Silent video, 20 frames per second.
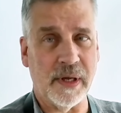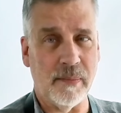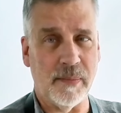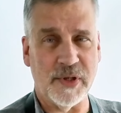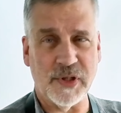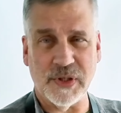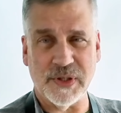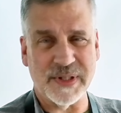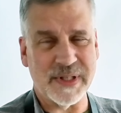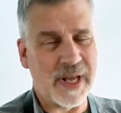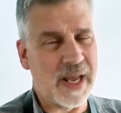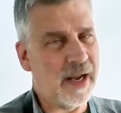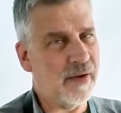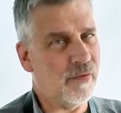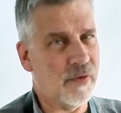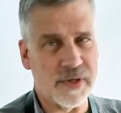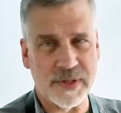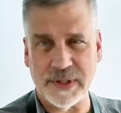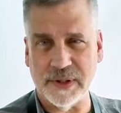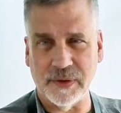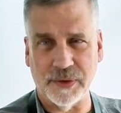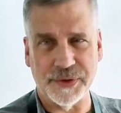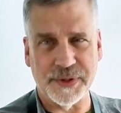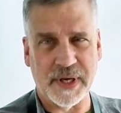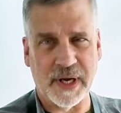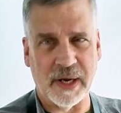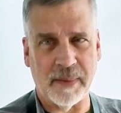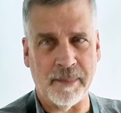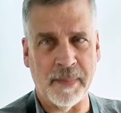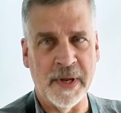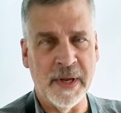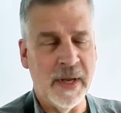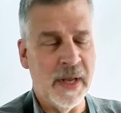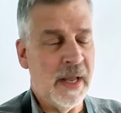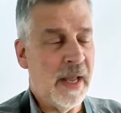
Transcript: images every single time.